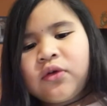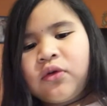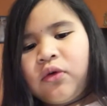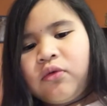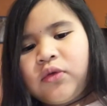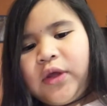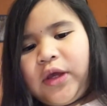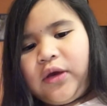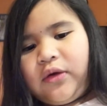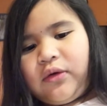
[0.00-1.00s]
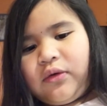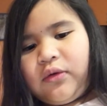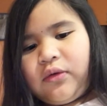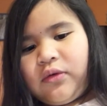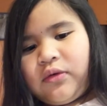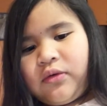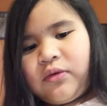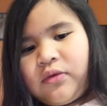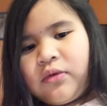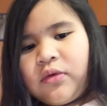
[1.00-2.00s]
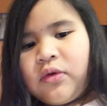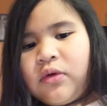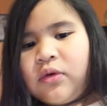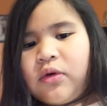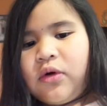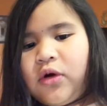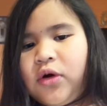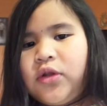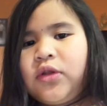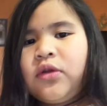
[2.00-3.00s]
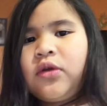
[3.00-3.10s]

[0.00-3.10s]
go like uh, on